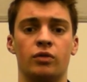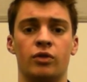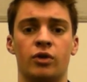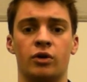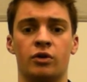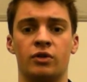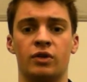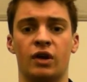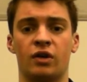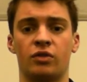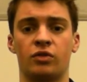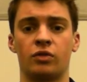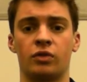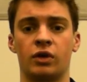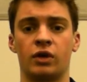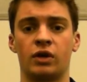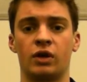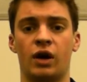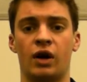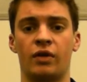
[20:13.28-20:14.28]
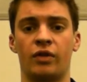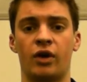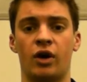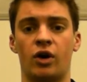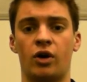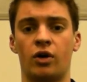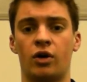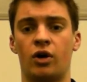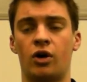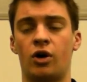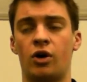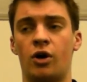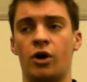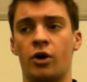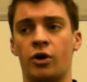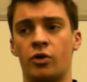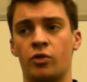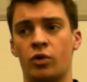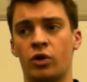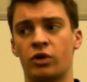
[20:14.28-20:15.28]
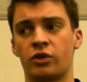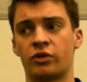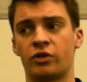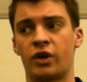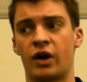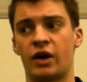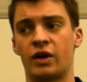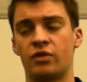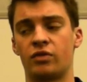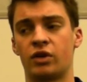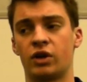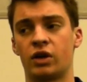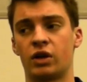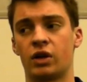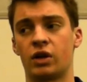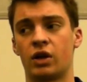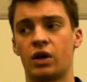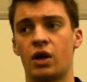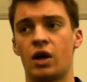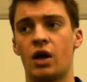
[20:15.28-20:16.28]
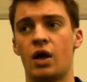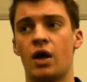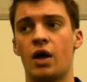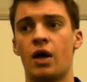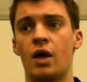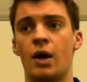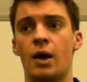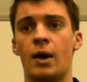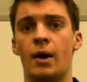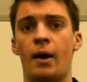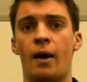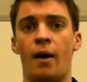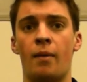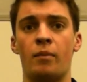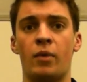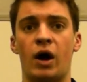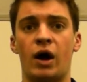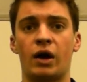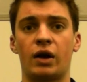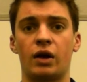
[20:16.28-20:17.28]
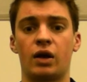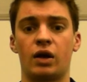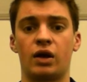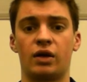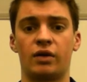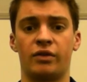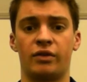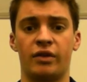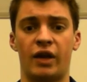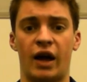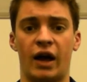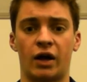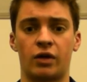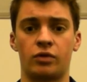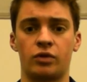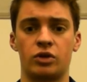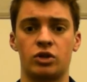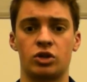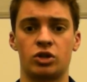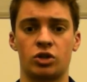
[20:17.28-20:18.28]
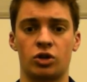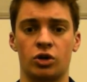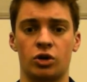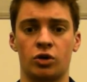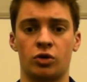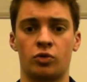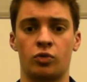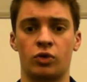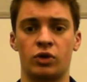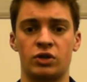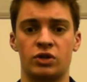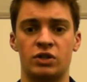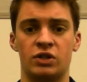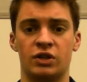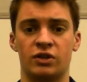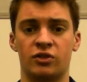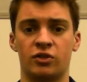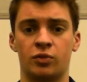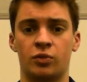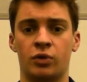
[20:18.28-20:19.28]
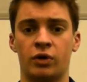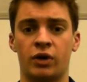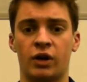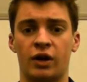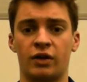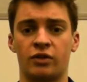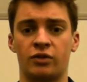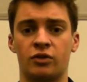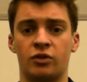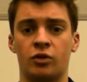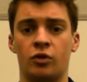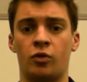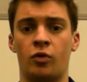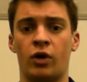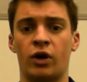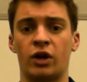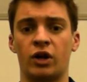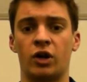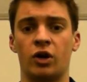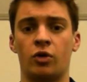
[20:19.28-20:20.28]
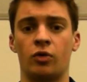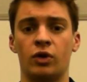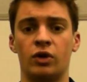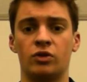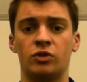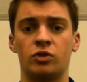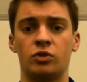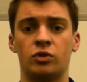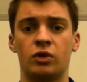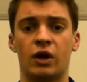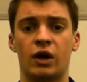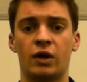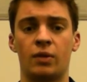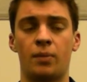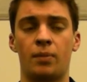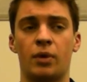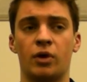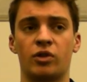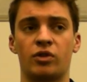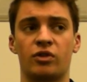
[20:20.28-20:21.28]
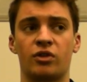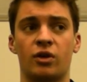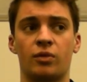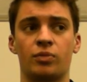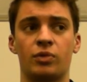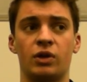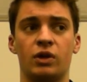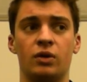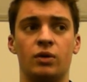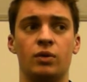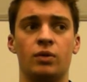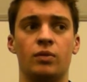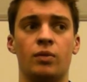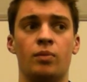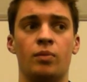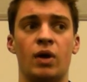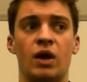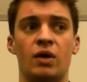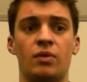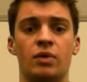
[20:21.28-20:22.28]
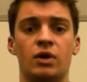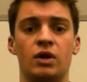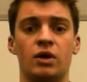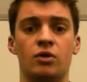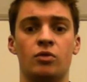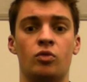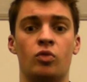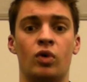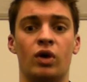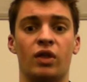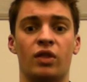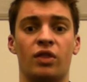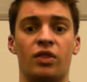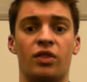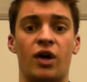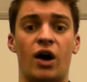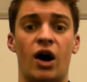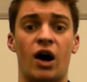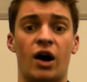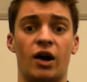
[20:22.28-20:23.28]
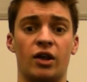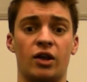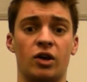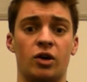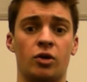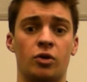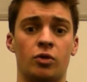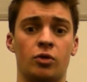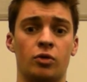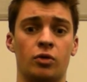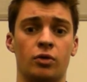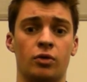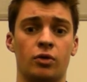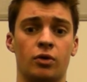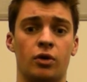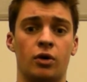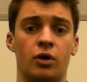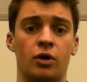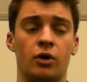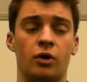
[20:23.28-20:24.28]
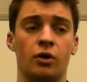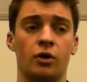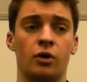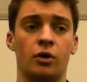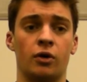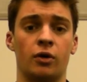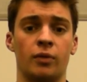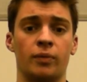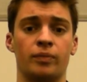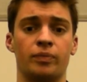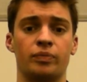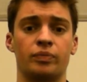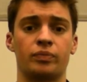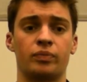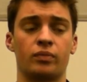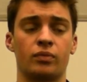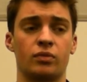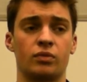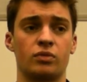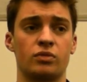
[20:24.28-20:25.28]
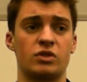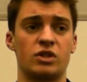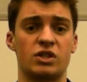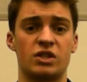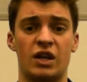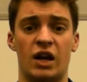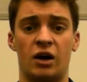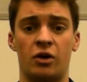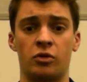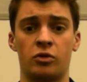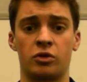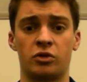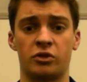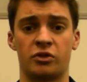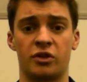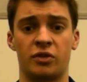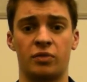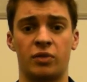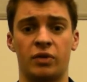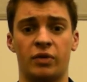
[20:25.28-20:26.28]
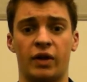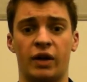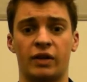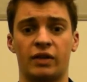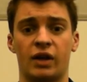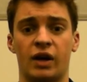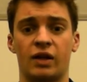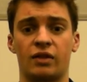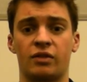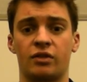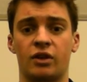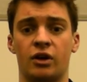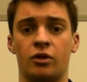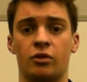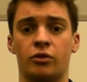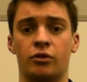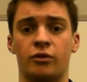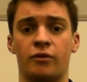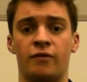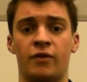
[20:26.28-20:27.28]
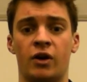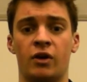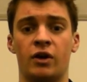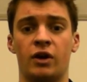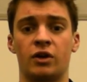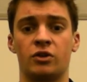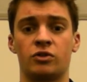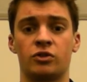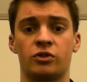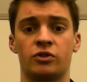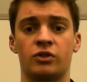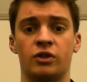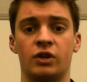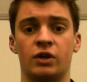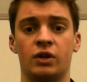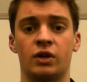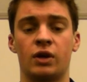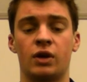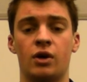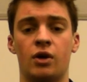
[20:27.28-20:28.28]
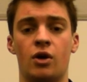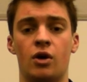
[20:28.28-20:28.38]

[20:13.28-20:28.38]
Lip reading: they're definitely on the hardware side of it. I'm not exactly sure which discipline I still want to go into yet, but something maybe with audio or sound or something like that sounds very interesting.